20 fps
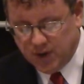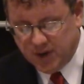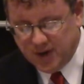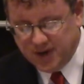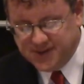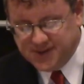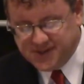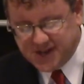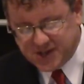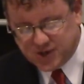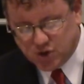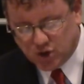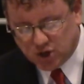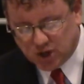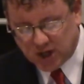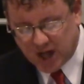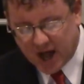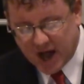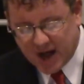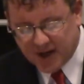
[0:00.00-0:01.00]

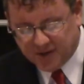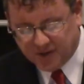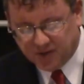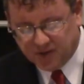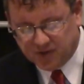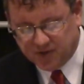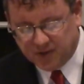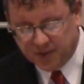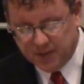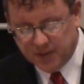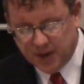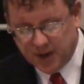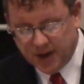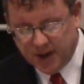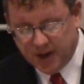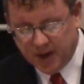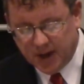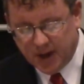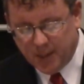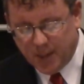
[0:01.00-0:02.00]
Sinterklaas
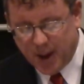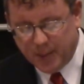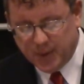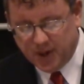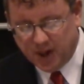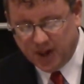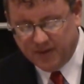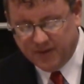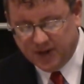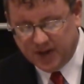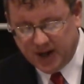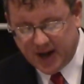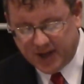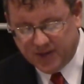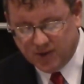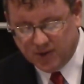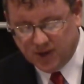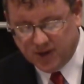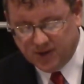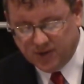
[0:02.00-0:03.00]
in my beloved
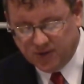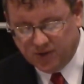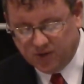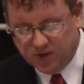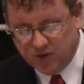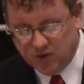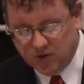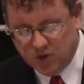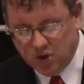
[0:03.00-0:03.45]
Netherlands,